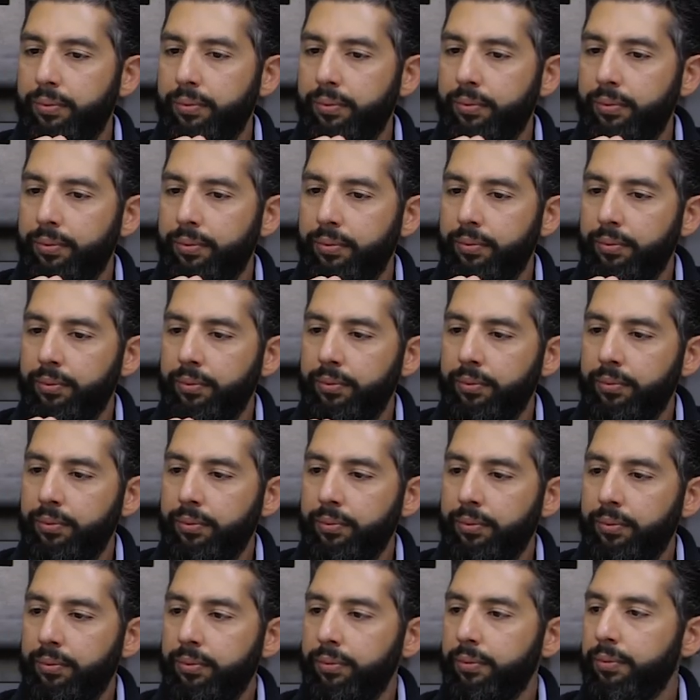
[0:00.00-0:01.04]

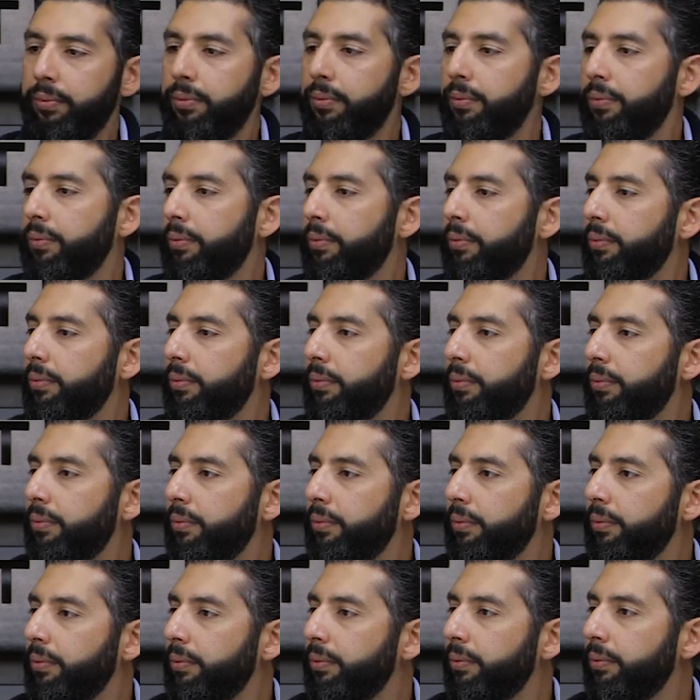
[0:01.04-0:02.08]

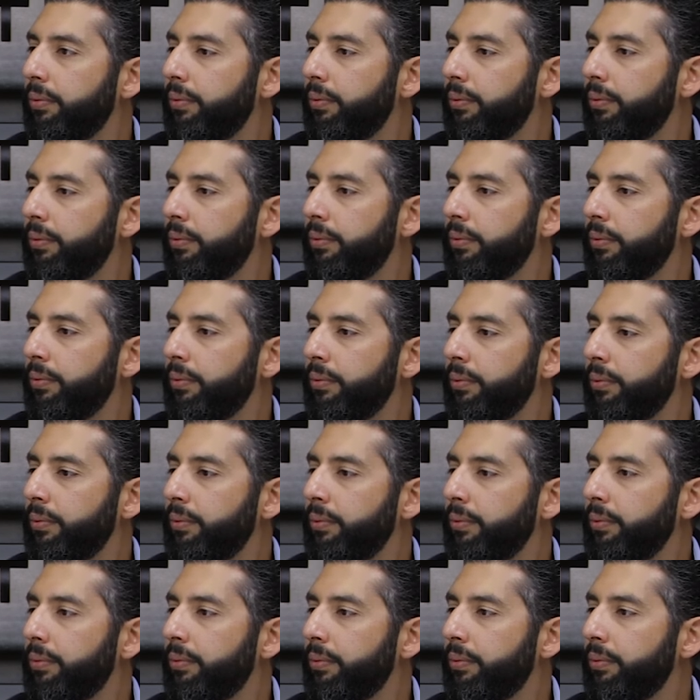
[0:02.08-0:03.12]

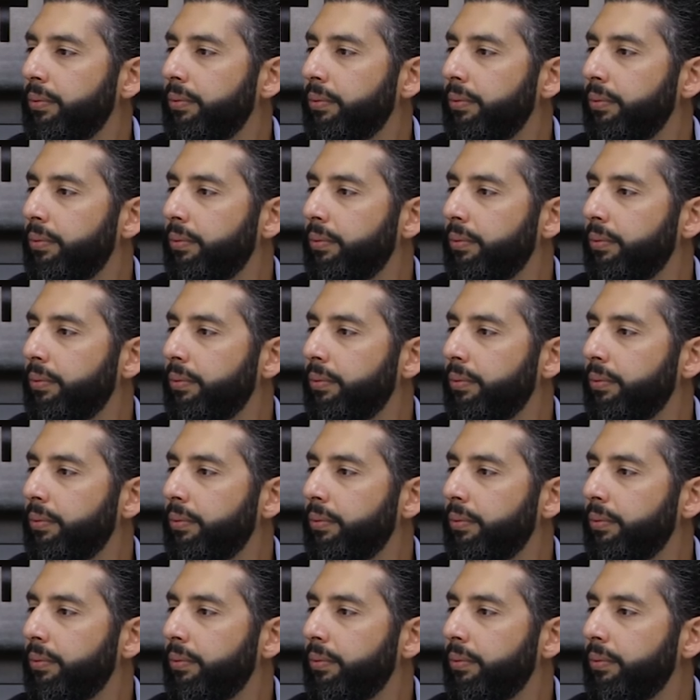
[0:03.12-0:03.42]
This person isn't speaking.